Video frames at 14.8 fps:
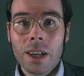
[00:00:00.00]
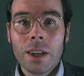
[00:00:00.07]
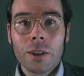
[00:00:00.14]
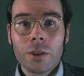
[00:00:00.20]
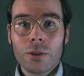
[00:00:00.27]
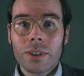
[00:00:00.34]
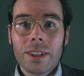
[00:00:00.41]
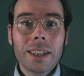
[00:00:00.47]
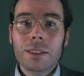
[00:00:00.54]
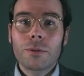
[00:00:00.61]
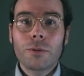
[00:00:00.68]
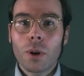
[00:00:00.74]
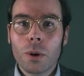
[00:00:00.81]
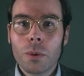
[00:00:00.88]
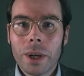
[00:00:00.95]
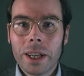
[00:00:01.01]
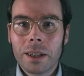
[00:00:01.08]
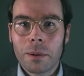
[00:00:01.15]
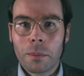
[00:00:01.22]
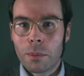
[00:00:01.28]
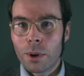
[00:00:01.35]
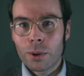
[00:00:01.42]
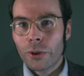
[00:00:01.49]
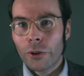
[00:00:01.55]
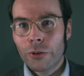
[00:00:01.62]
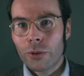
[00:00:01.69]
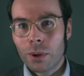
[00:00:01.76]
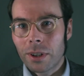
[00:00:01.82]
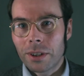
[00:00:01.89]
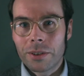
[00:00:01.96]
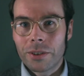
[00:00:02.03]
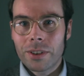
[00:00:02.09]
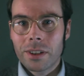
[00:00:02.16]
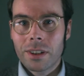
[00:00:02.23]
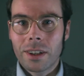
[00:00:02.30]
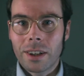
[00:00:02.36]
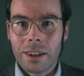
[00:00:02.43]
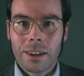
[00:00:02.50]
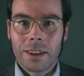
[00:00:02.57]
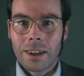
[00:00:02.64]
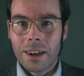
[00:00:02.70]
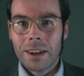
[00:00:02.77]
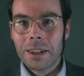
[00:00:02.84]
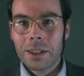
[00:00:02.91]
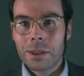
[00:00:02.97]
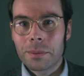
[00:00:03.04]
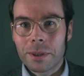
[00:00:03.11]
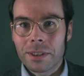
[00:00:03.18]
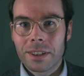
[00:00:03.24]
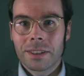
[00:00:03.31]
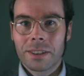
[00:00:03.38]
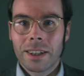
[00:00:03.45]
So take the following modus tollens argument.